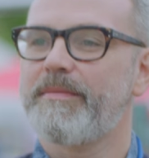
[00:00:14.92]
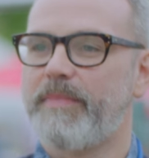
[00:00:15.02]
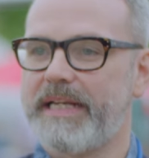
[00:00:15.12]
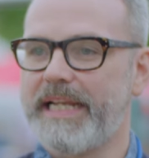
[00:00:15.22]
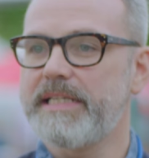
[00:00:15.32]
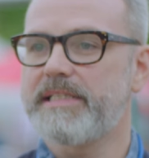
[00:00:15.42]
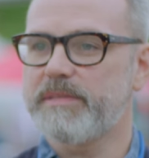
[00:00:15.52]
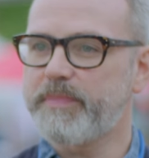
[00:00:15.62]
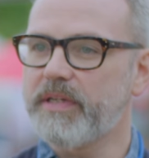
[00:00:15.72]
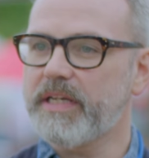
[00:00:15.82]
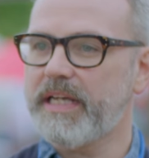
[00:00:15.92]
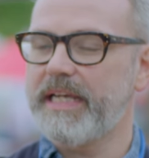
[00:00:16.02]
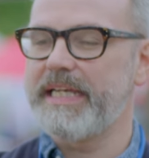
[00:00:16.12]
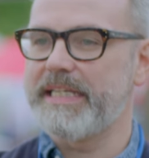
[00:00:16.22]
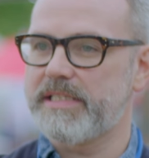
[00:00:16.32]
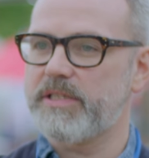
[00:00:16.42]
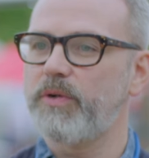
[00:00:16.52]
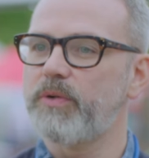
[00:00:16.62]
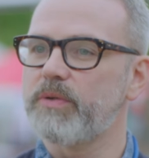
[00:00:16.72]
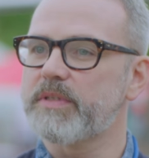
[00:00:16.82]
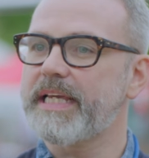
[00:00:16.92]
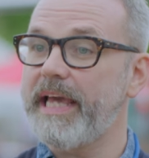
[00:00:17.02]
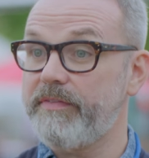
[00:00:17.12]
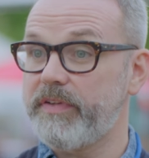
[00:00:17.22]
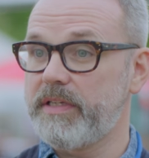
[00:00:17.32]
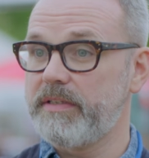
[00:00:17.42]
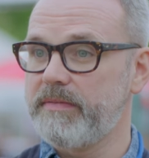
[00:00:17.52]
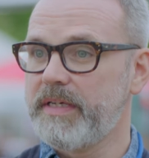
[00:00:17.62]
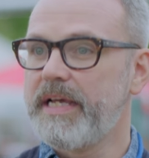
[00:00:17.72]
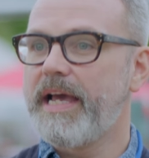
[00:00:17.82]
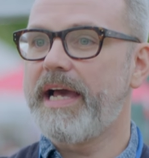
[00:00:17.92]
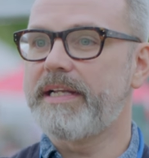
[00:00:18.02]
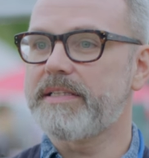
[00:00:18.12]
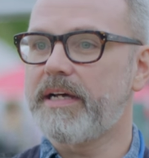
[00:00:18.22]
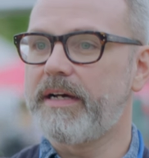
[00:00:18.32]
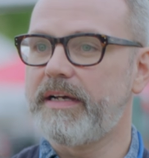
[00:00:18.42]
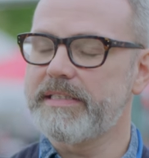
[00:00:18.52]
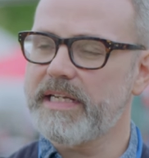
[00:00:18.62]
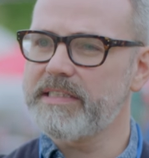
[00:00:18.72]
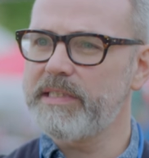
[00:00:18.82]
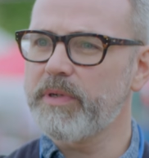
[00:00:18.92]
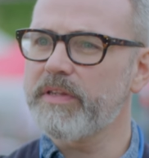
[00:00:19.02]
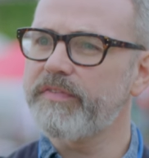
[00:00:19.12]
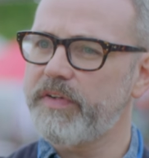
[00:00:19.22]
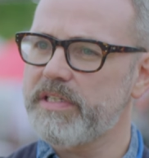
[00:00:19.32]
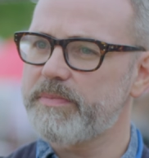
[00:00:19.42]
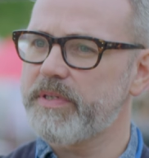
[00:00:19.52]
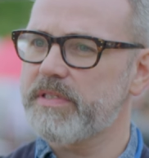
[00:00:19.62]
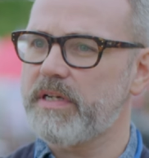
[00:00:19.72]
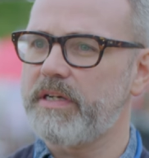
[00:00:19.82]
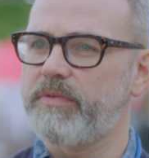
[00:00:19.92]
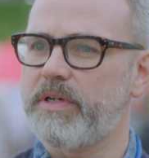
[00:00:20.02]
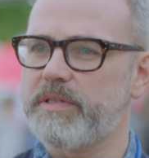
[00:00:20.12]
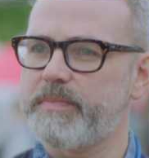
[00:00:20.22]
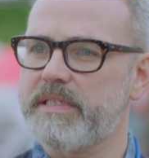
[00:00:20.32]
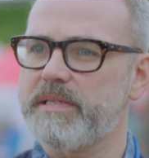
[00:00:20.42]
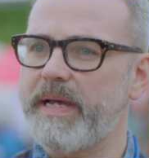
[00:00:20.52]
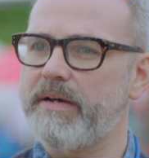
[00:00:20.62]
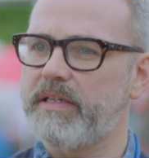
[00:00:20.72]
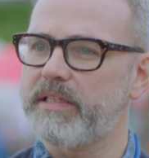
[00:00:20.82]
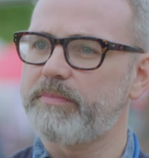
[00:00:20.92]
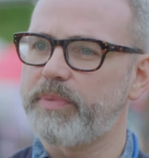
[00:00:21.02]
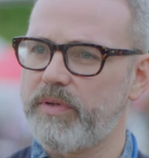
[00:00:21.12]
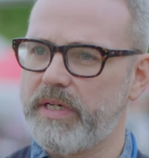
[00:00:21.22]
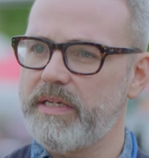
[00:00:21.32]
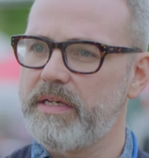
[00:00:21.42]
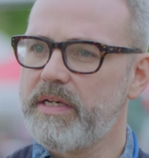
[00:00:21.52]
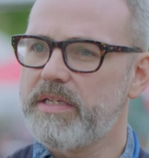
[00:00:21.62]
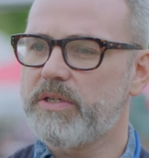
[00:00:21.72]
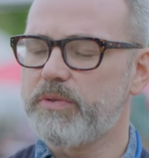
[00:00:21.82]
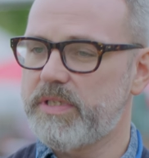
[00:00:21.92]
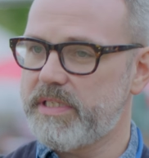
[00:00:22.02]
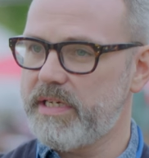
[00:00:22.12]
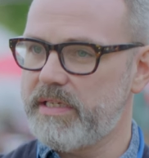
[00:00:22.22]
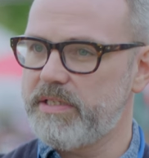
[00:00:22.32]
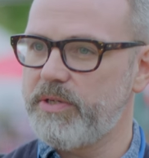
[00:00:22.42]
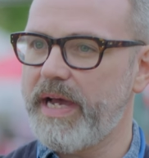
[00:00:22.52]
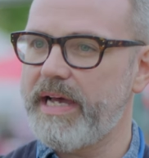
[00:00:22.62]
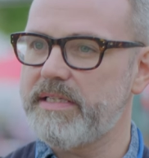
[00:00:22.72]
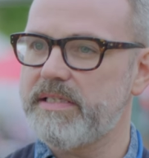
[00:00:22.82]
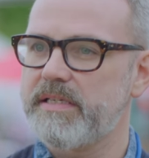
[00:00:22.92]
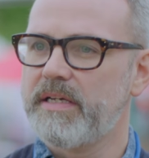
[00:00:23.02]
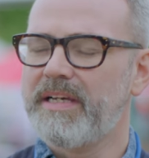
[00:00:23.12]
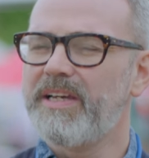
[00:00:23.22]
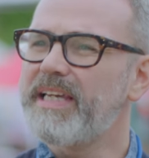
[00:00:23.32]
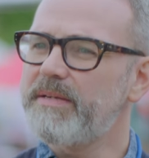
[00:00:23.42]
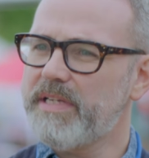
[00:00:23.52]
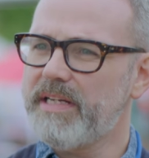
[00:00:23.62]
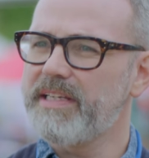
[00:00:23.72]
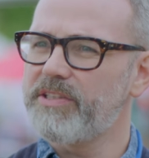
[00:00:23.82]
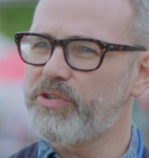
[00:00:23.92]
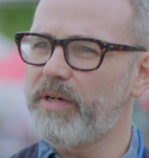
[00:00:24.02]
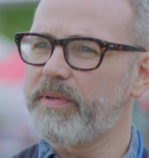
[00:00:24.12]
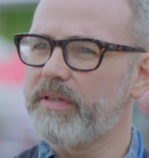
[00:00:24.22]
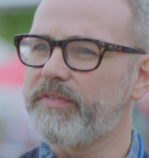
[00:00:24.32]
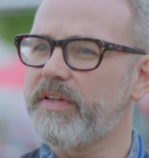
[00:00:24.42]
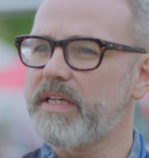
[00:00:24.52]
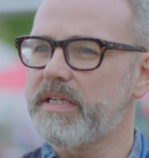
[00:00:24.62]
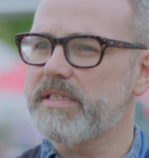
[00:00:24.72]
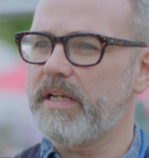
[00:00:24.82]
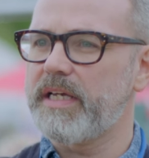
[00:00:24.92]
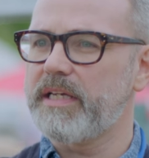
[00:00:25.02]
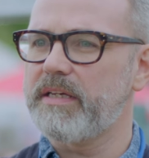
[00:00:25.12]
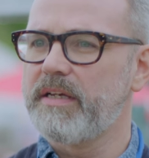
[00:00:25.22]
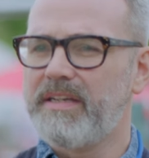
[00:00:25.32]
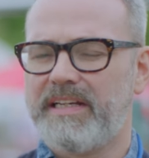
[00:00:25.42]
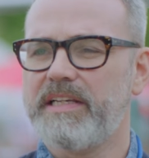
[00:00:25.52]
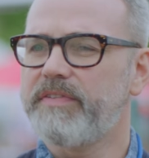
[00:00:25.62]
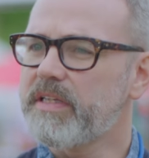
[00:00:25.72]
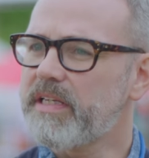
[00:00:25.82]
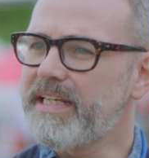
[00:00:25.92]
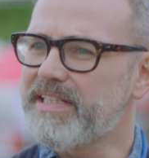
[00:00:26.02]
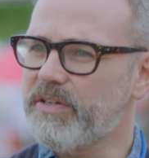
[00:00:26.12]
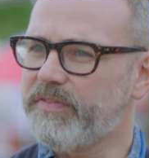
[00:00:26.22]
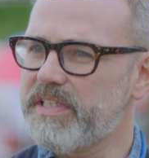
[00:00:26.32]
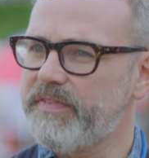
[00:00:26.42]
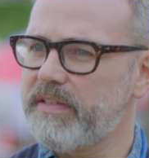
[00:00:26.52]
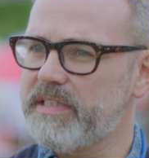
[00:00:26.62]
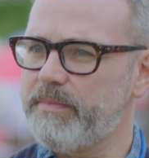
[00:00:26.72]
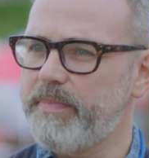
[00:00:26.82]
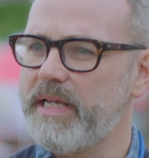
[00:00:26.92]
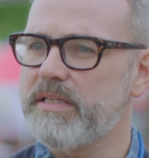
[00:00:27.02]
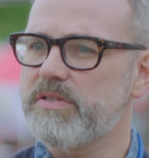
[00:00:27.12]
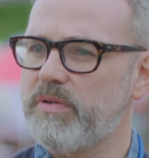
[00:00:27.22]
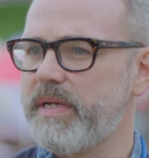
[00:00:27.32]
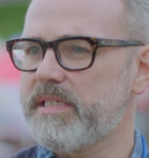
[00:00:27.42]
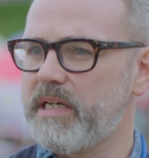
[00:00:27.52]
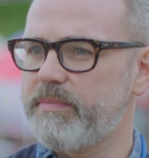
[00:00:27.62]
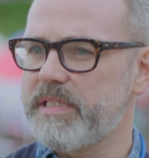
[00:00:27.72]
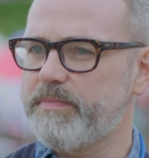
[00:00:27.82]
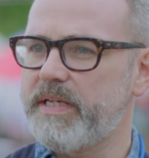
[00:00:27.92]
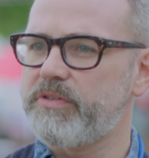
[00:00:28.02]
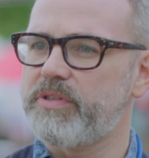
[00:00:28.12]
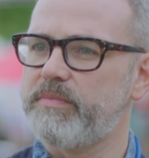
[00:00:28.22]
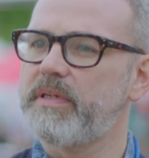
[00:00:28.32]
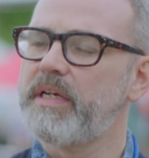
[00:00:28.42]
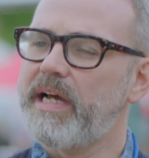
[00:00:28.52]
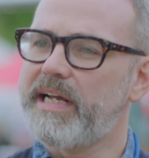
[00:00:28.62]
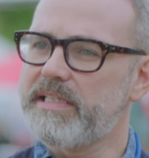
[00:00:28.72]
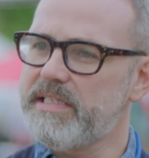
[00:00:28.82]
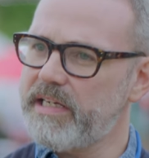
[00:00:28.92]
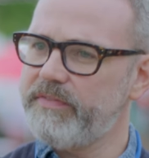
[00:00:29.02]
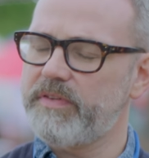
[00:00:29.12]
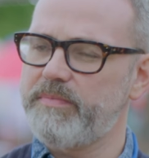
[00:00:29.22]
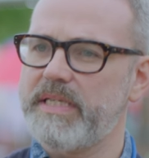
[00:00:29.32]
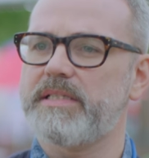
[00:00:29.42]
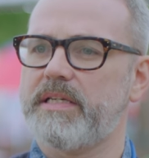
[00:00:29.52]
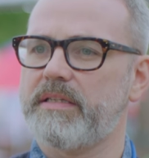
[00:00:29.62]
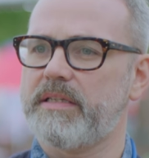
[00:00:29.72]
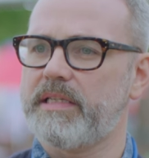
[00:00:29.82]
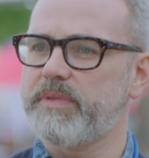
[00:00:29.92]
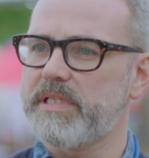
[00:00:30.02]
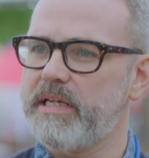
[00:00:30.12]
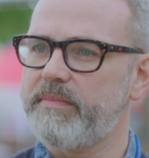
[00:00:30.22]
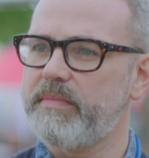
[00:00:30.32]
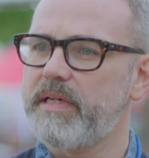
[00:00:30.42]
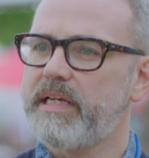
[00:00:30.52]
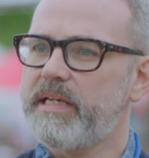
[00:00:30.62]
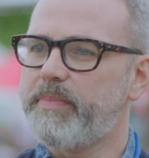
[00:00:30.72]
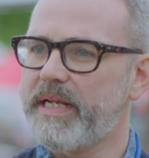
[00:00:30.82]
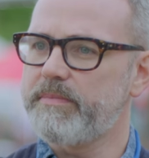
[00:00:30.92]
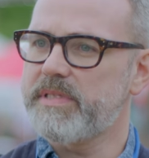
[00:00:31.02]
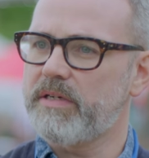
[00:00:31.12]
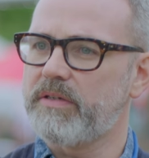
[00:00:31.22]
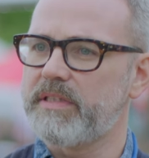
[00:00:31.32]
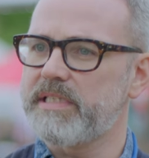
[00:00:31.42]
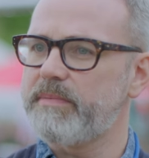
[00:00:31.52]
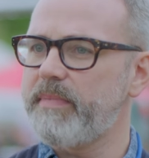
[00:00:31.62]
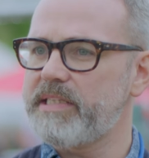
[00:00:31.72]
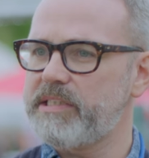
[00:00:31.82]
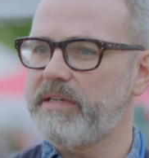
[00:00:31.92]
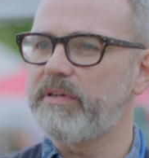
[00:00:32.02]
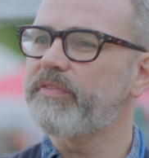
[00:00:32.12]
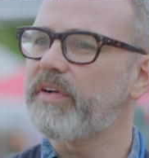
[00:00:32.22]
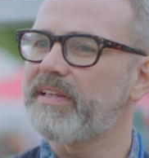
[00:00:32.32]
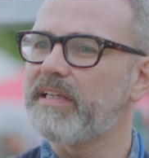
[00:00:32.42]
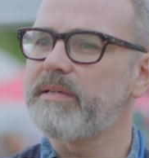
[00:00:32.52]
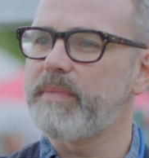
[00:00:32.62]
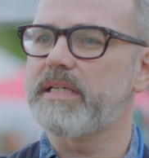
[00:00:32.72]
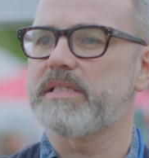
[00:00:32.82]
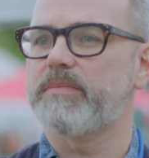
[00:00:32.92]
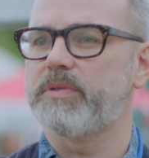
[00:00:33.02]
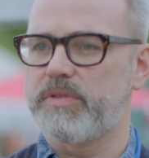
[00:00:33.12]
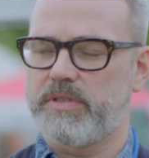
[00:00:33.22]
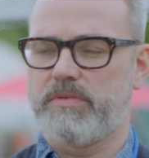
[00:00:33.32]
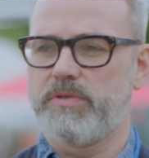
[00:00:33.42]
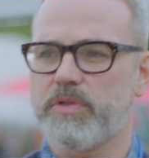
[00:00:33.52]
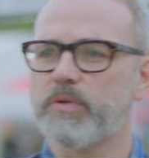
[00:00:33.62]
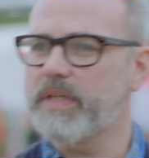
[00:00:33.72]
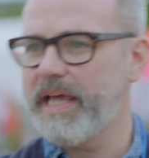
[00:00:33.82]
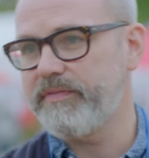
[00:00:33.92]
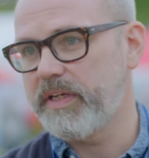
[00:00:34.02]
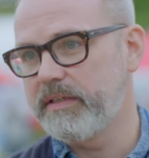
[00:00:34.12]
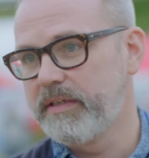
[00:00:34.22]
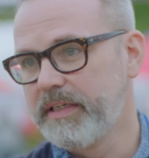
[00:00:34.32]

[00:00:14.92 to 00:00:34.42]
My latest book is called Kevin, and it's actually one of the first books that I wrote, but it's about a little boy, it's called Sid, who keeps getting in trouble for things like leaving the lids off his felt tip pens or messing up his bedroom, and instead of admitting that it was him, he blames it on this imaginary friend that he makes up who's called Kevin.